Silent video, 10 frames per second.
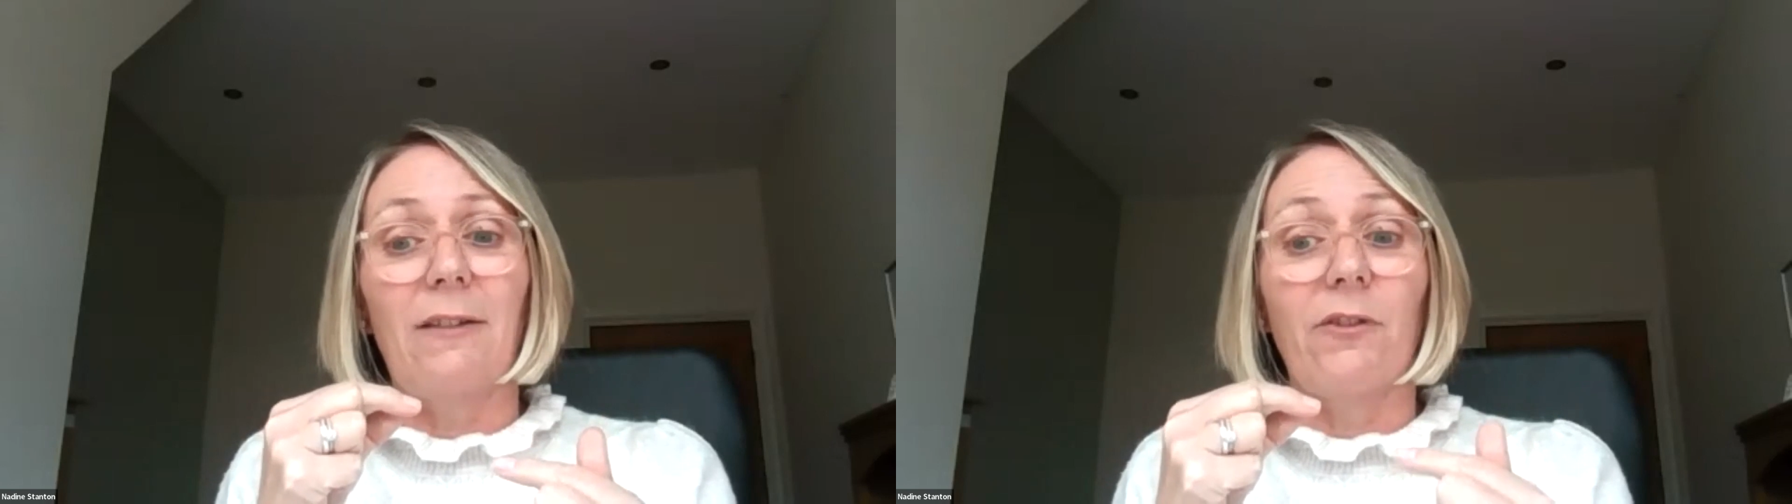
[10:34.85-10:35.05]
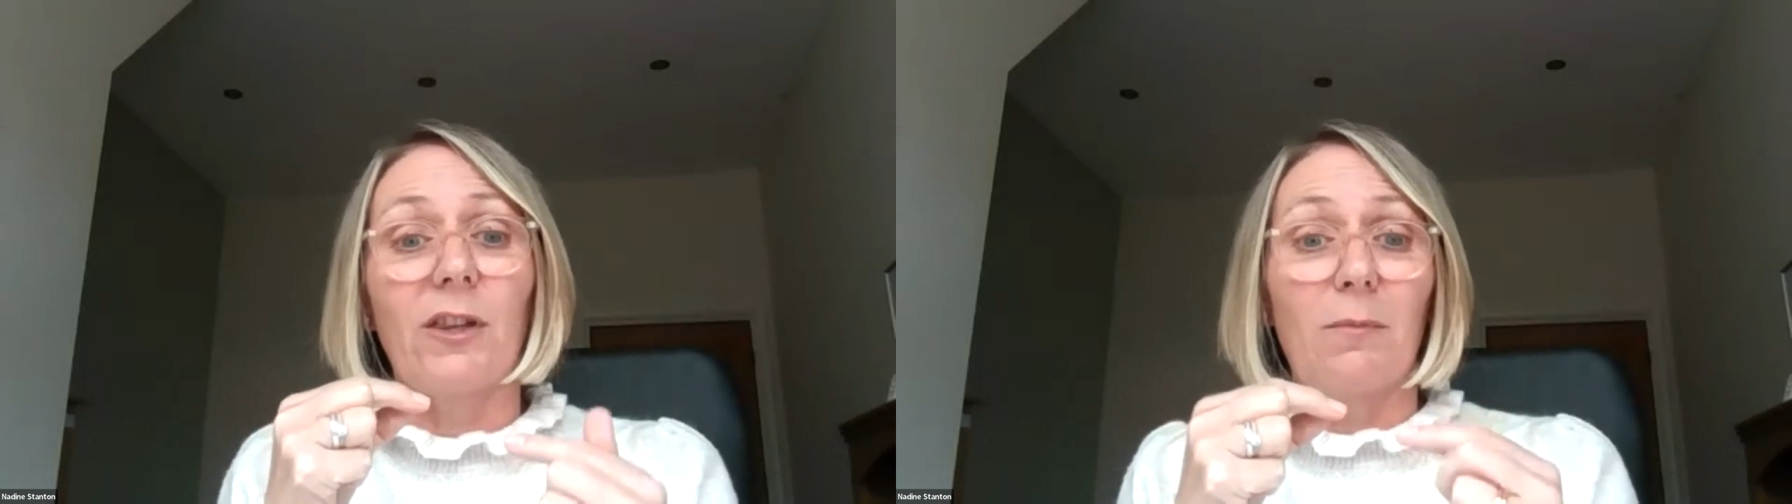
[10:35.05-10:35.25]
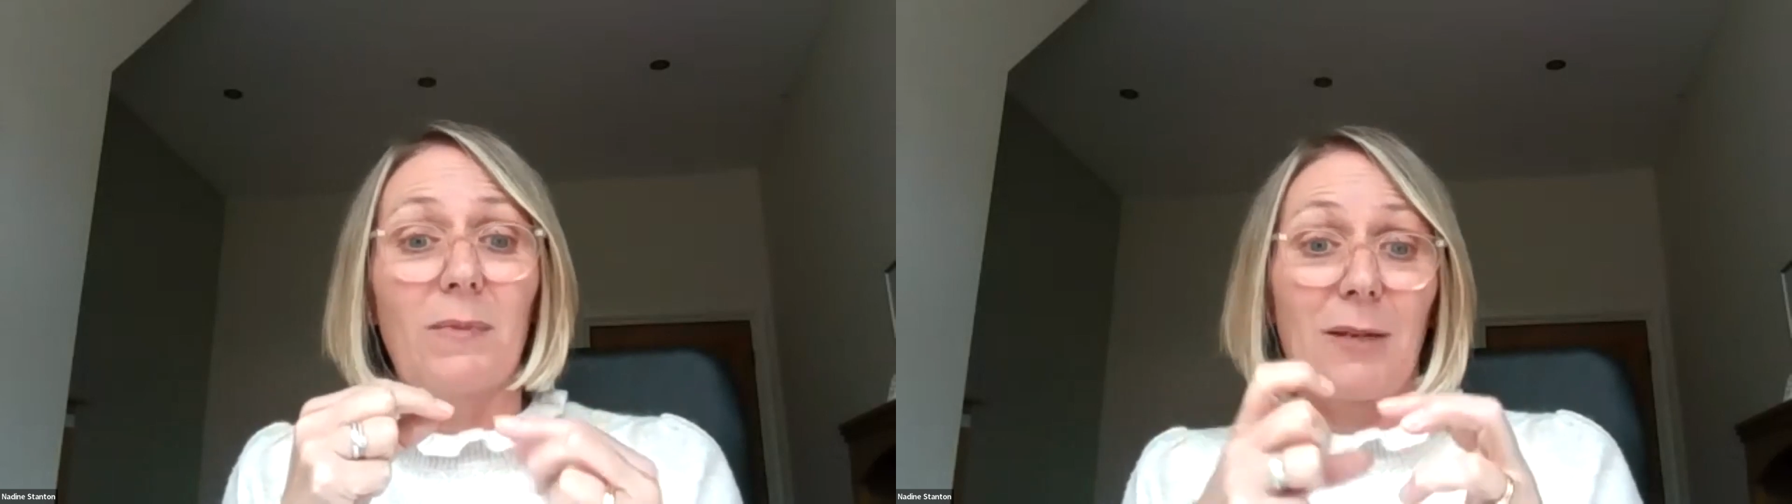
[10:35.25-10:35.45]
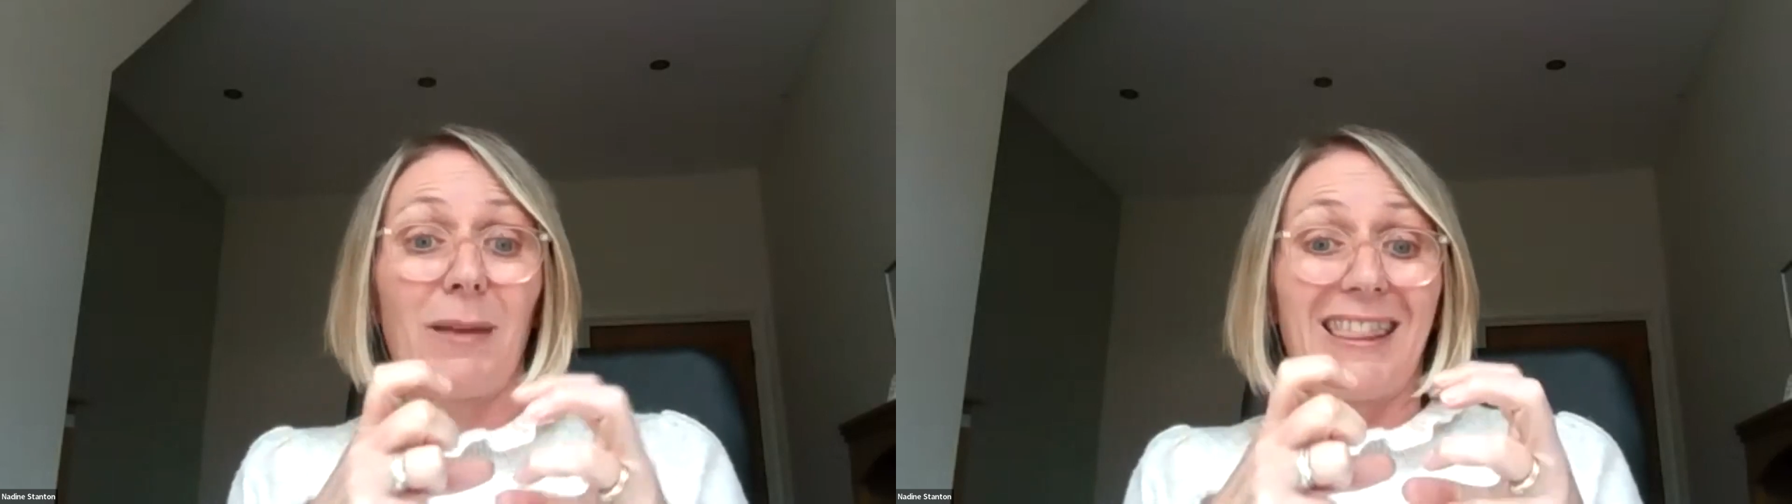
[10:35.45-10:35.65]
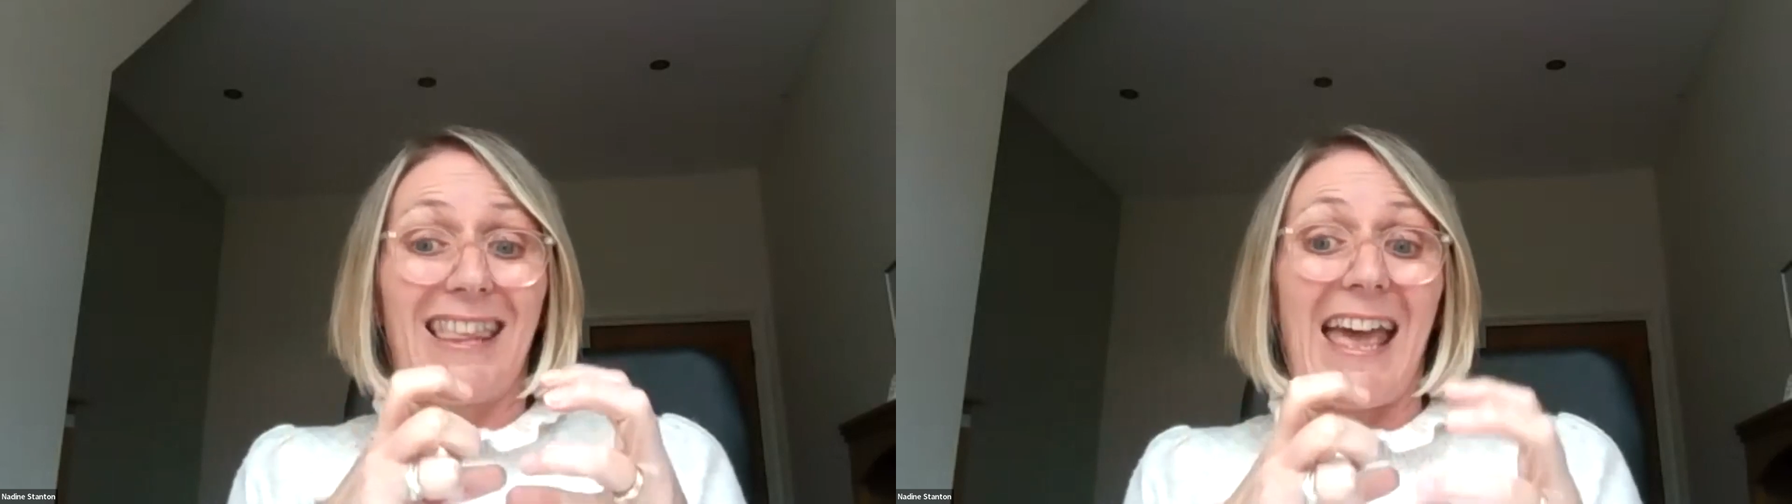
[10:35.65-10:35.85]
it for them to
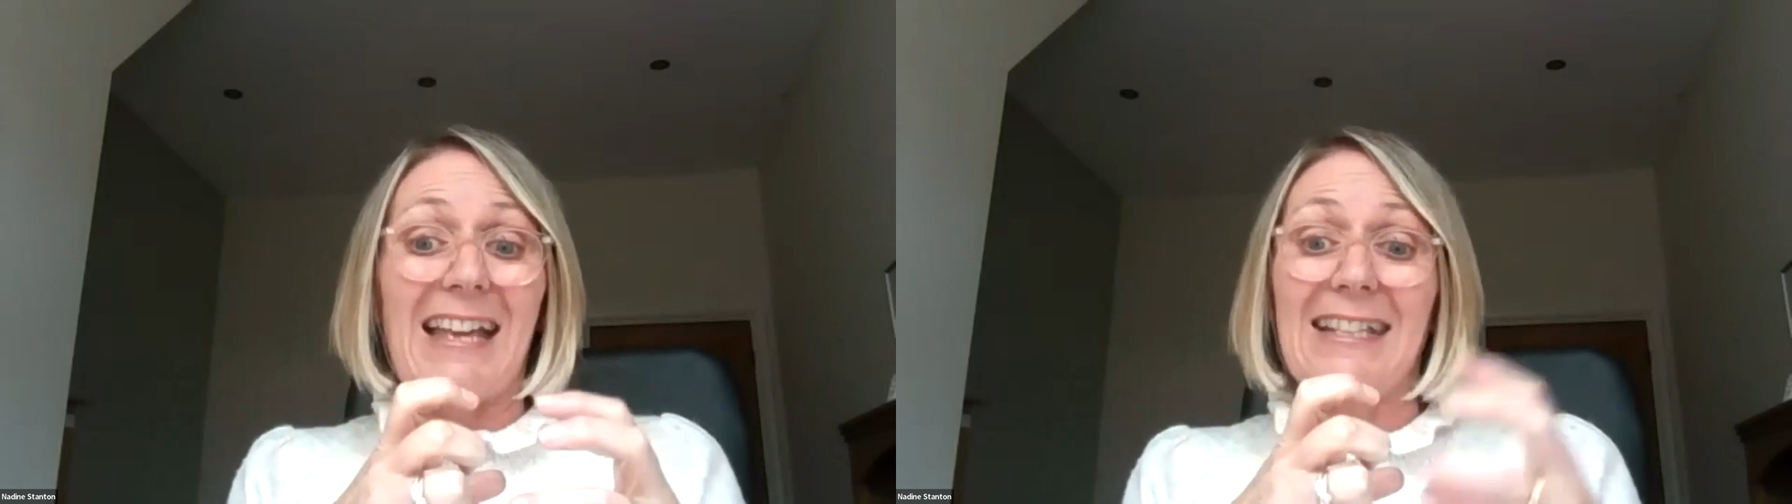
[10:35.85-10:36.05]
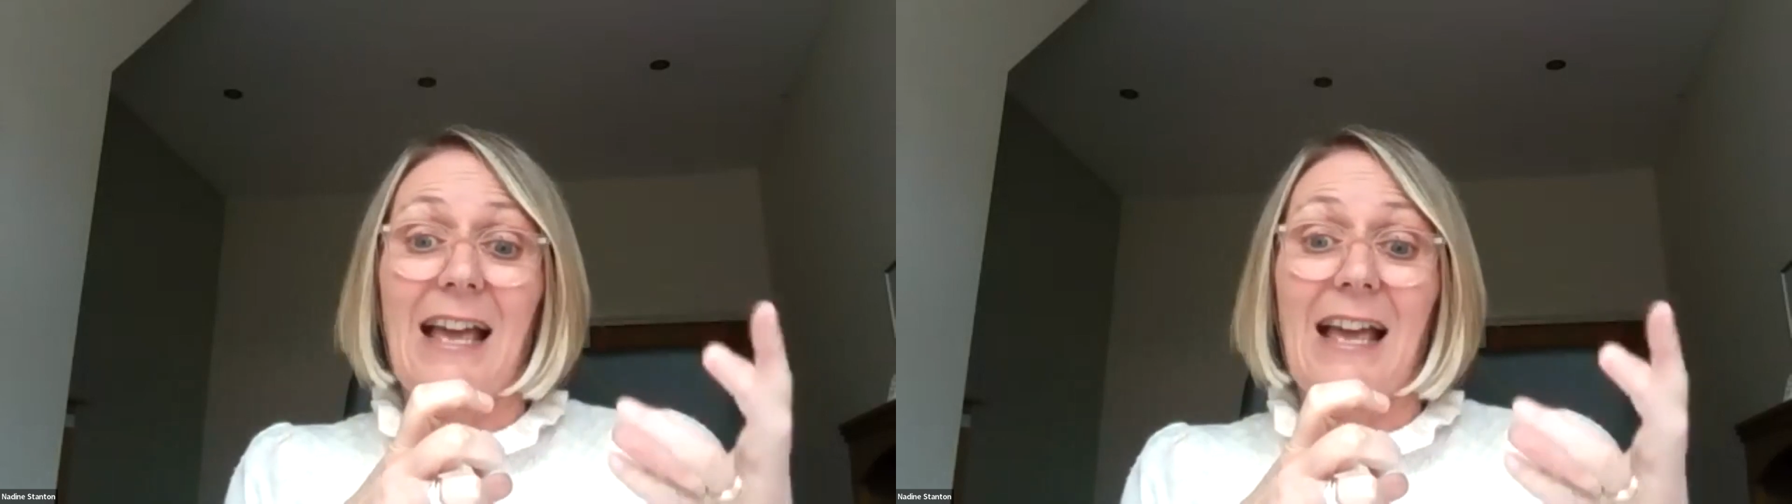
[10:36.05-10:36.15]
be there,